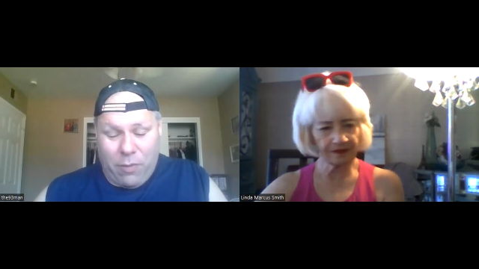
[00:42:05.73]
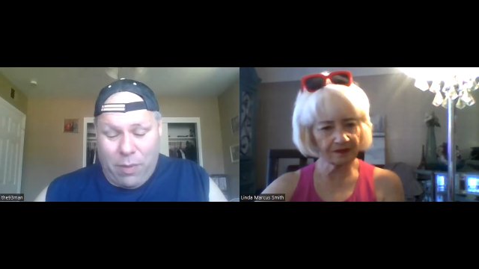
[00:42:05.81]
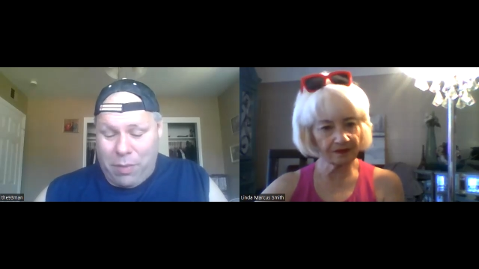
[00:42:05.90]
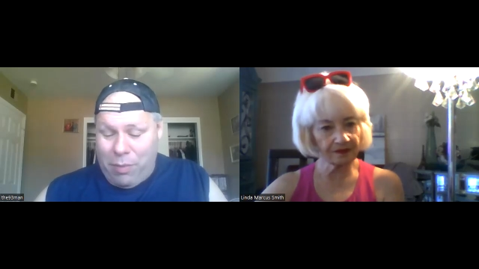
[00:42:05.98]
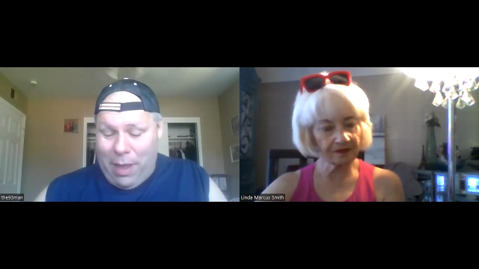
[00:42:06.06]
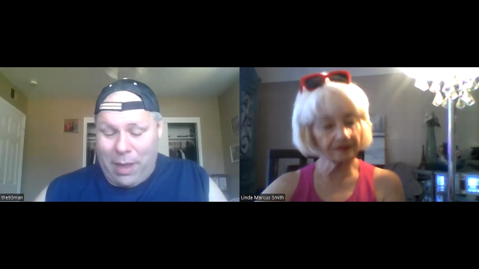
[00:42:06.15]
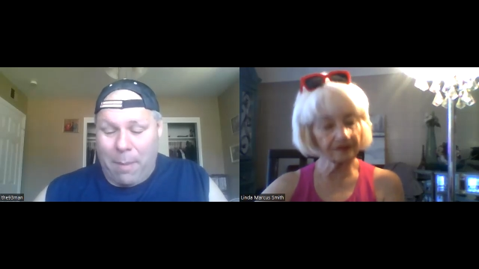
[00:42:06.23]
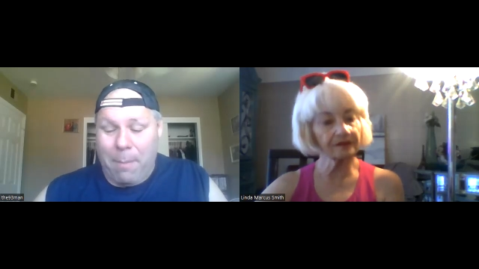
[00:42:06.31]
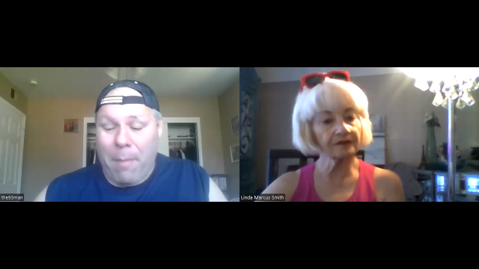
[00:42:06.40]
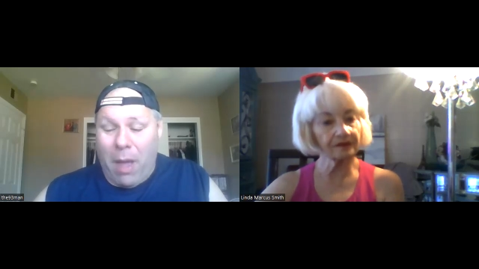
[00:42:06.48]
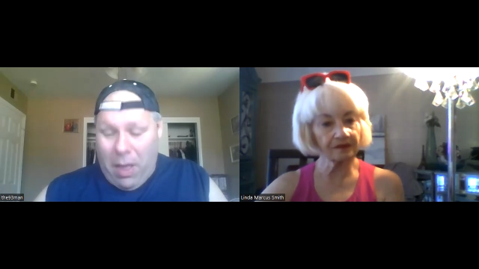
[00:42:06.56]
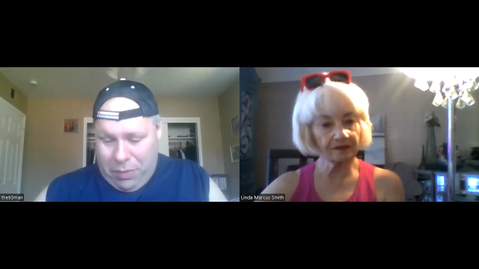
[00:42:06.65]
Speaker 1: She's like a
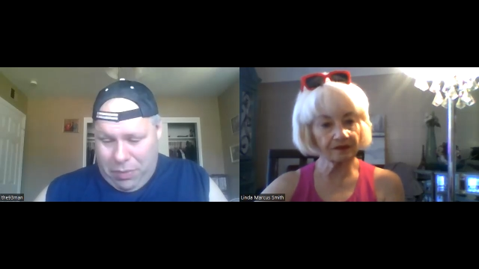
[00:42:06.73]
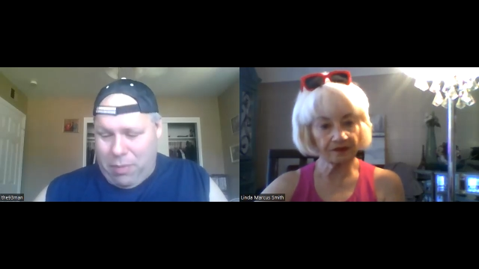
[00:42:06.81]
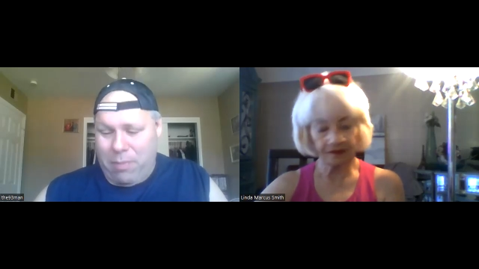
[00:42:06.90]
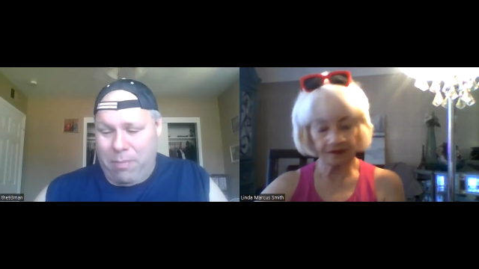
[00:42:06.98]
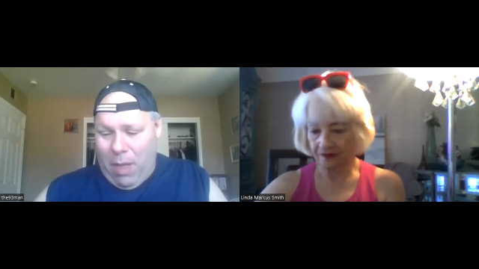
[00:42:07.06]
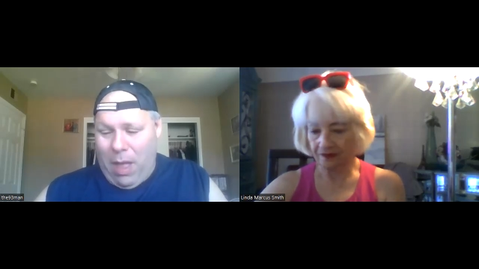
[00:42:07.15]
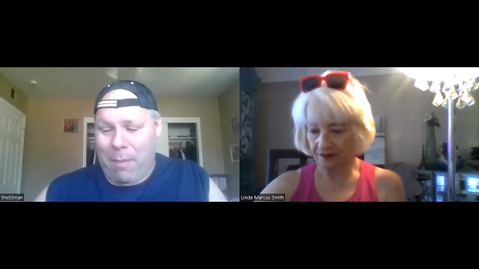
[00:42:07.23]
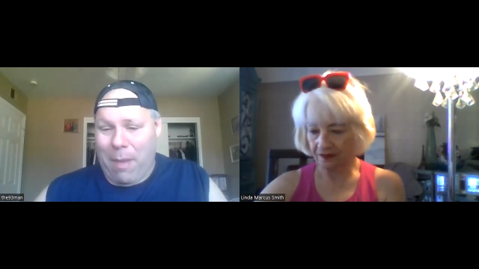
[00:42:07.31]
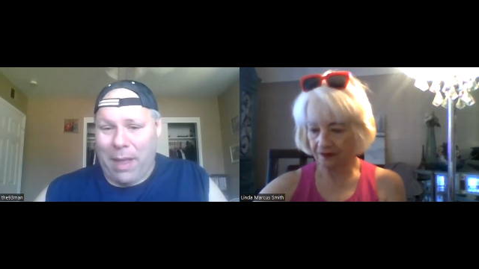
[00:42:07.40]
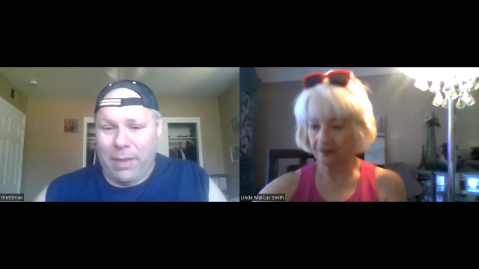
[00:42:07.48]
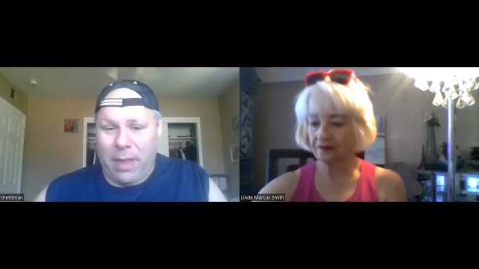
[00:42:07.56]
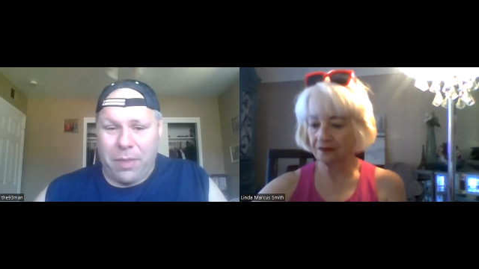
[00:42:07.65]
must on
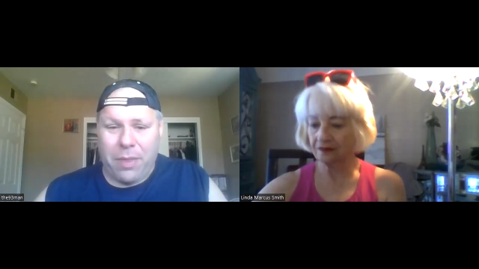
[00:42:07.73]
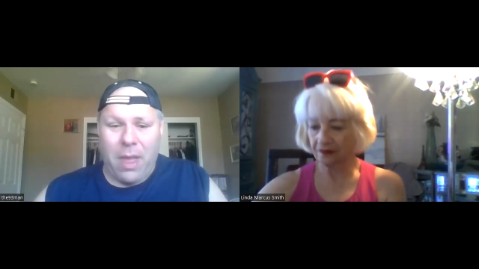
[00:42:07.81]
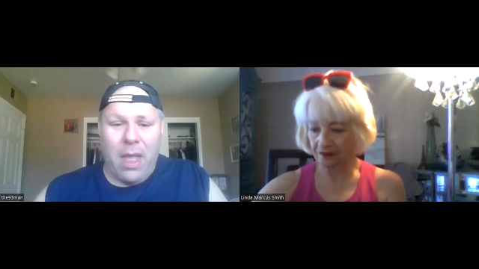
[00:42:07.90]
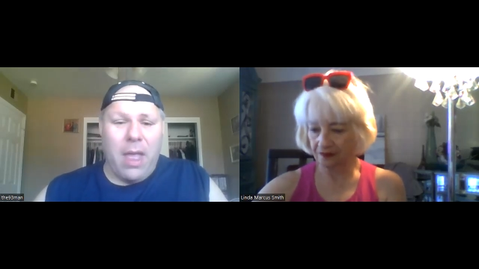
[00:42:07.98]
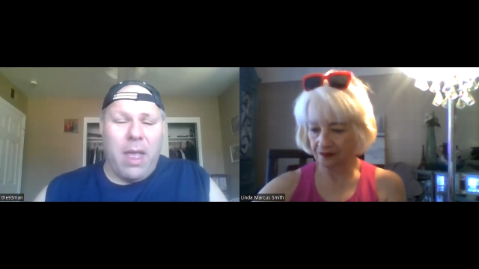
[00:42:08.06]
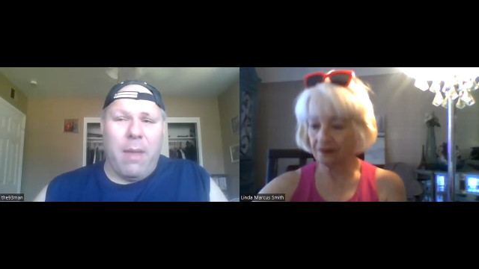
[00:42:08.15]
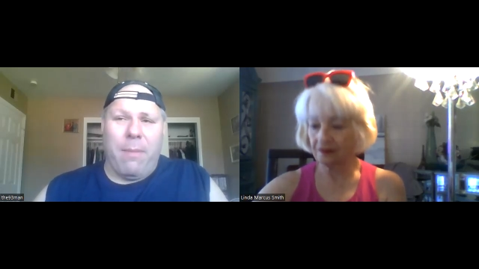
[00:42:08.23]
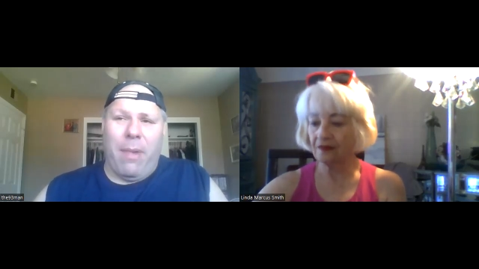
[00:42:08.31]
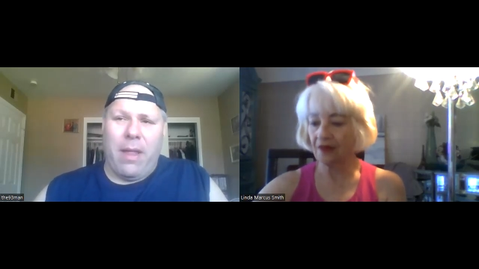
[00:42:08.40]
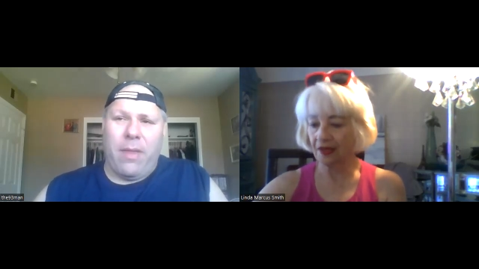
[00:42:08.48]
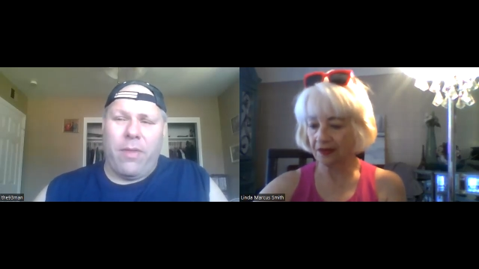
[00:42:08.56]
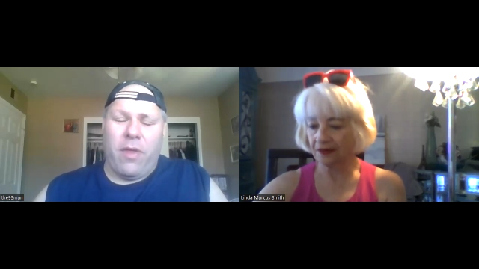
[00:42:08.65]
my list,
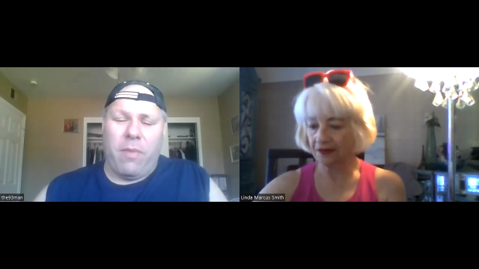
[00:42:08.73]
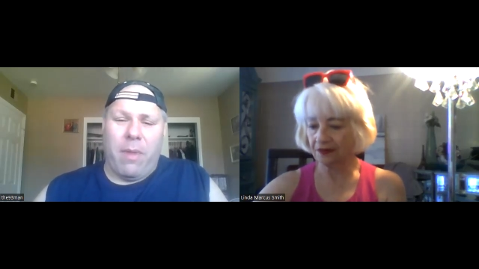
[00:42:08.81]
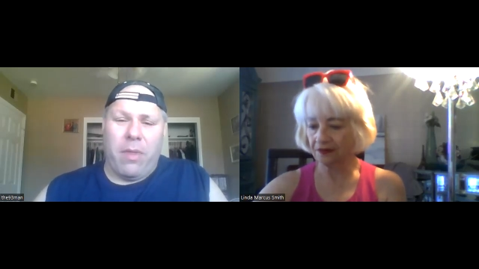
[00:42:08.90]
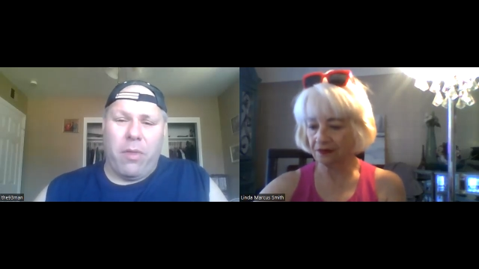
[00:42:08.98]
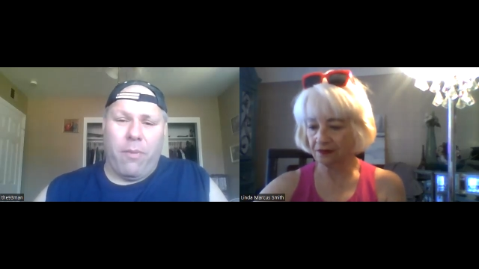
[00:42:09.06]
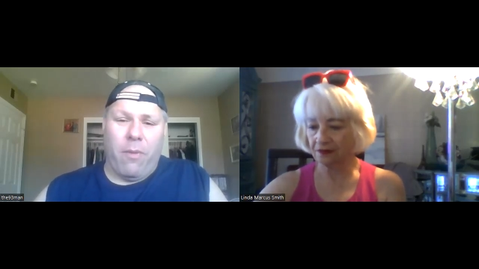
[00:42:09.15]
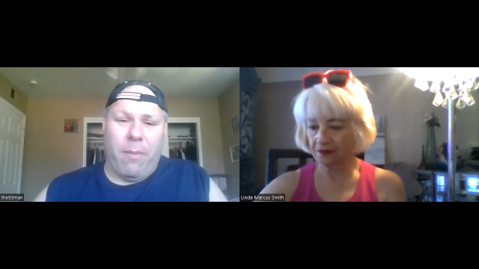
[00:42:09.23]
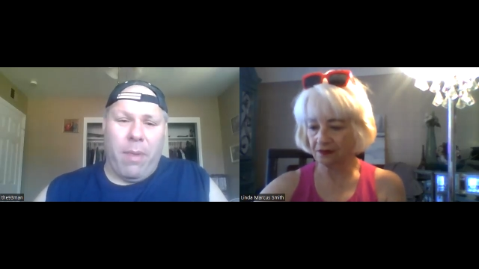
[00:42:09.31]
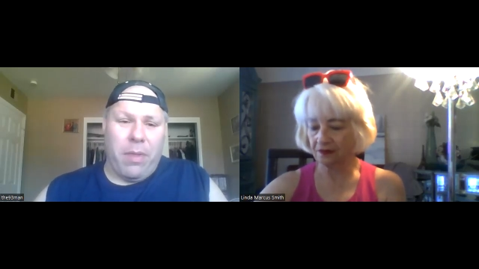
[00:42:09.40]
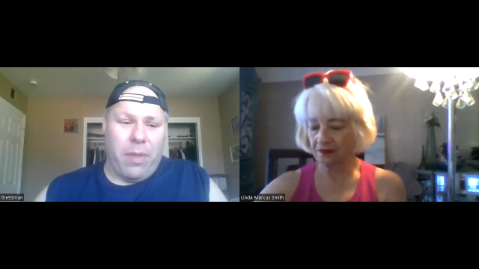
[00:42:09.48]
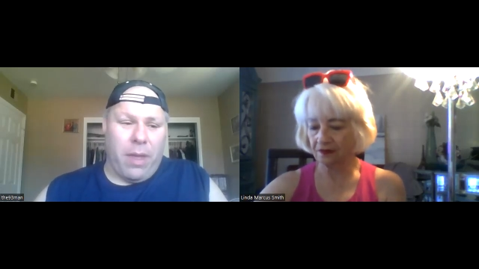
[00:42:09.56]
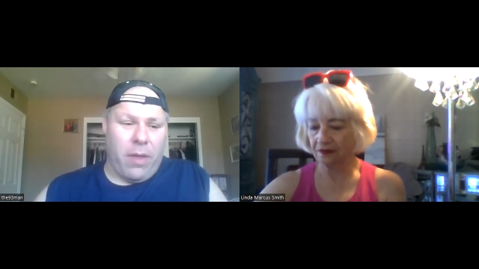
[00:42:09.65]
but she's been super
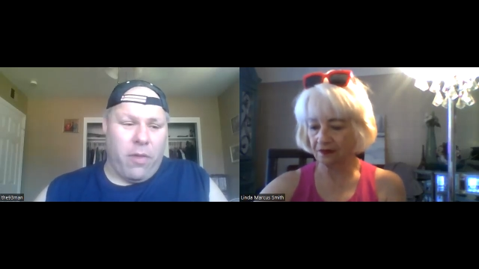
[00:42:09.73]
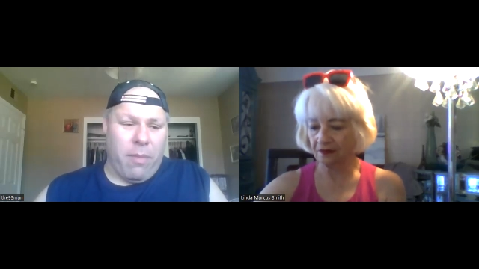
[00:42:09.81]
busy.